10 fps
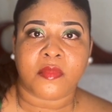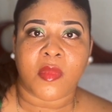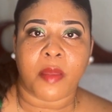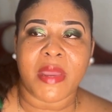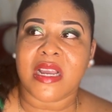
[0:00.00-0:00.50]

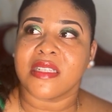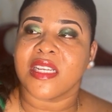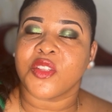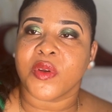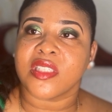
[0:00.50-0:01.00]
because
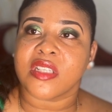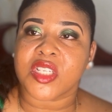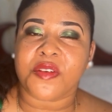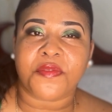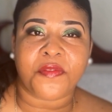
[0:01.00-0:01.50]
it was such
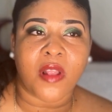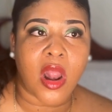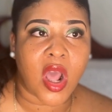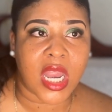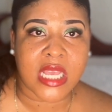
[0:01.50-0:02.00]
a
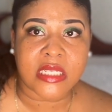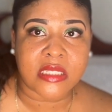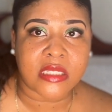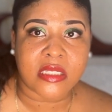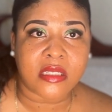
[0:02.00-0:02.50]

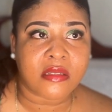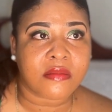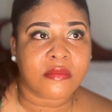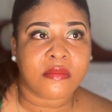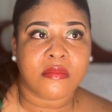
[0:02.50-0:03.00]
flawless
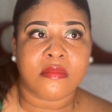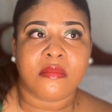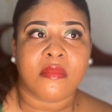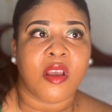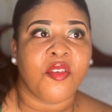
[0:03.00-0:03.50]

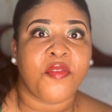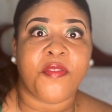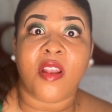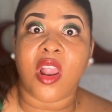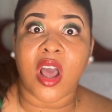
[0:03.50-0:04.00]

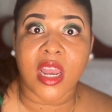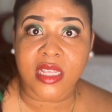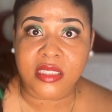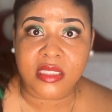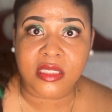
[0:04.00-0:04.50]

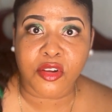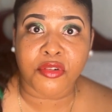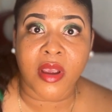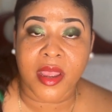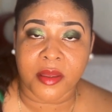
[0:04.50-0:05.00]
flawless
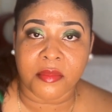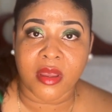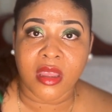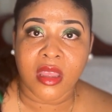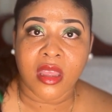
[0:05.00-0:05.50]
crime
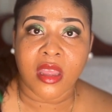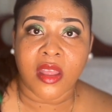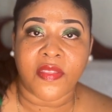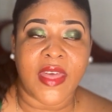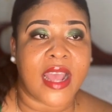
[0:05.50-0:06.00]

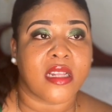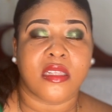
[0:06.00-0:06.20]
that